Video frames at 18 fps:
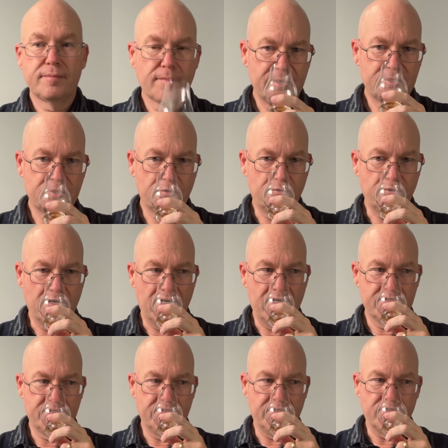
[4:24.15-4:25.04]
It's
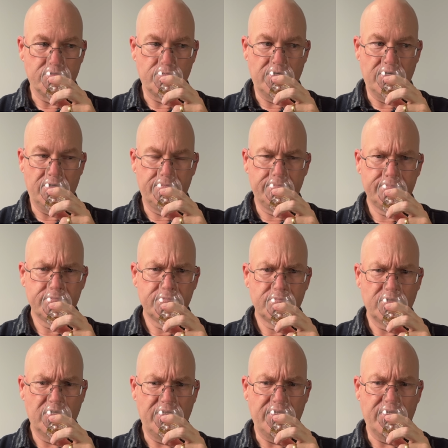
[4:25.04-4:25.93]
grassy as well,
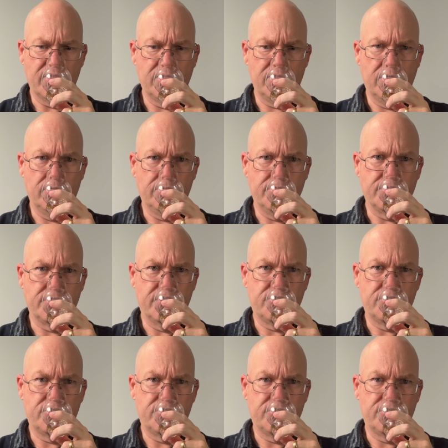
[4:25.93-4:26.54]
like the other lowlands